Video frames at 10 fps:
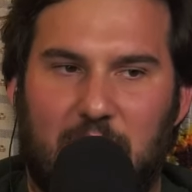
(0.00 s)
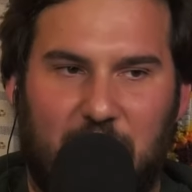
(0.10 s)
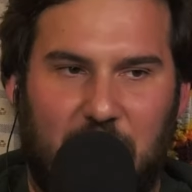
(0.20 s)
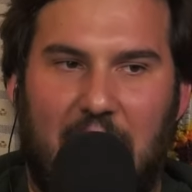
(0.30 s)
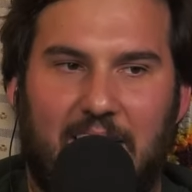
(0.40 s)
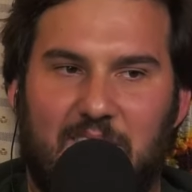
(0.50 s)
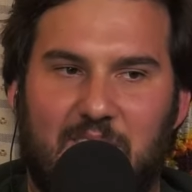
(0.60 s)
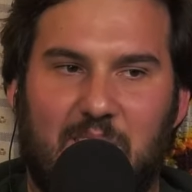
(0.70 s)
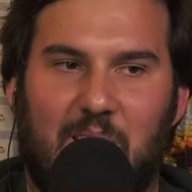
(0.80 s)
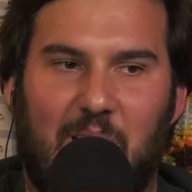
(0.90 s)

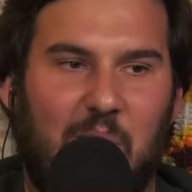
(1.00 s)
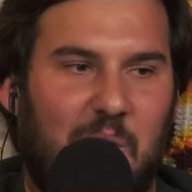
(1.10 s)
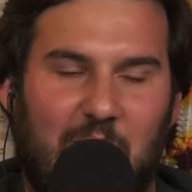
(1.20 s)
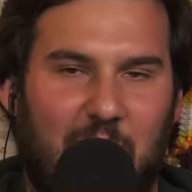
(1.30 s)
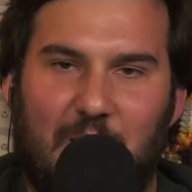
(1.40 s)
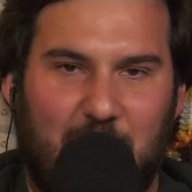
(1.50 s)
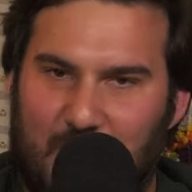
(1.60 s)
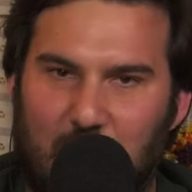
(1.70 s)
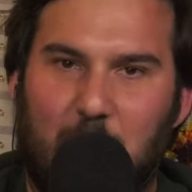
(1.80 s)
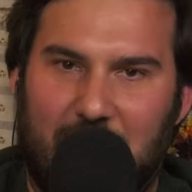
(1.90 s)
fans,
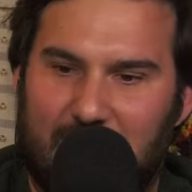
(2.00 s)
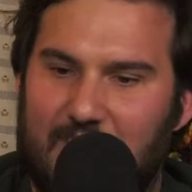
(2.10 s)
humans.